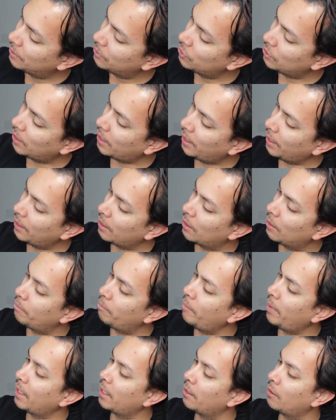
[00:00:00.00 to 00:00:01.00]
to like
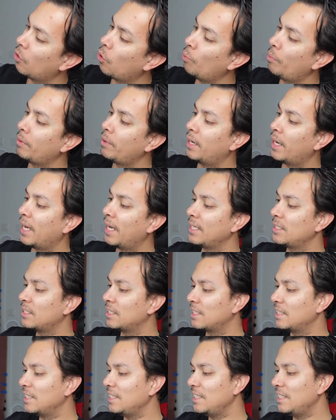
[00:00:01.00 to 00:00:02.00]
make it open nice
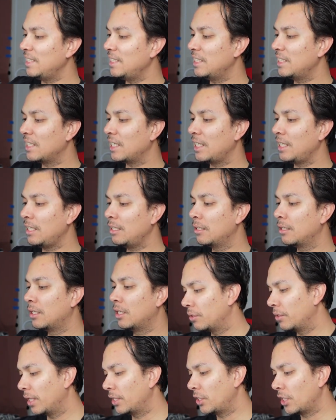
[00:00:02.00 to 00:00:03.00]
and easily.
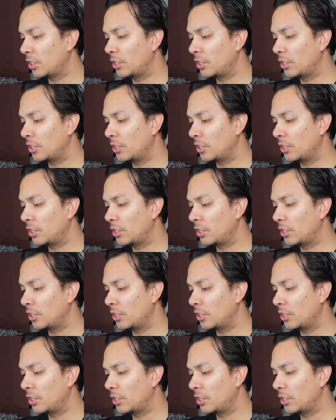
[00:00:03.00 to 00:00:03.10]
That's